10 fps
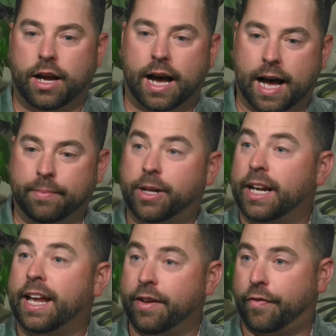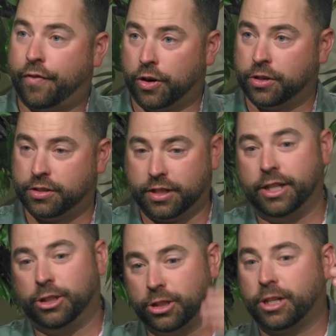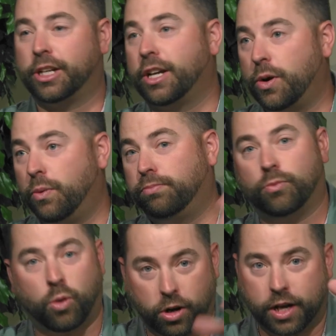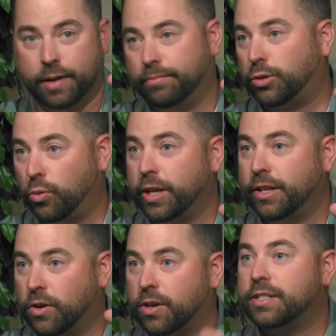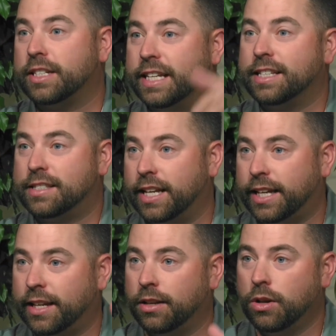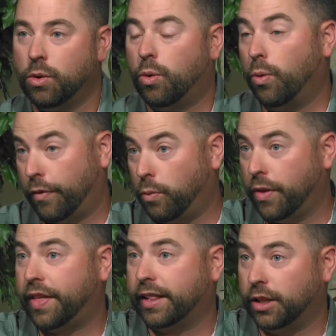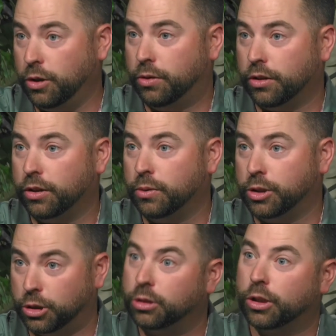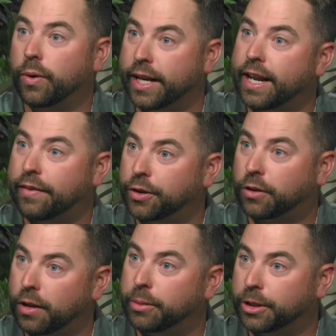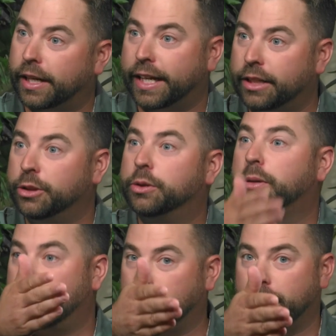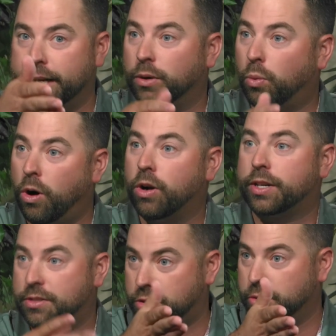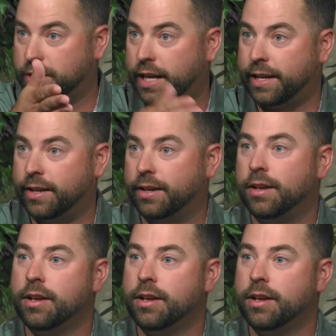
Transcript: I'm going to hit first and you're going to go walk up 20 yards and hit second, well, one thing that you can do is you can go ahead and have your club in your hand and you can be ready to walk as soon as I hit.